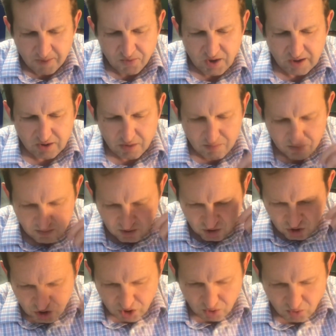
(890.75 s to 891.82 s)
You have to
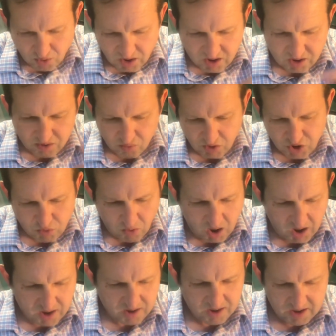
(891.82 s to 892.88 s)
choose which
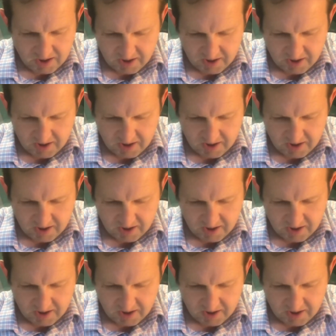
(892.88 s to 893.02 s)
one.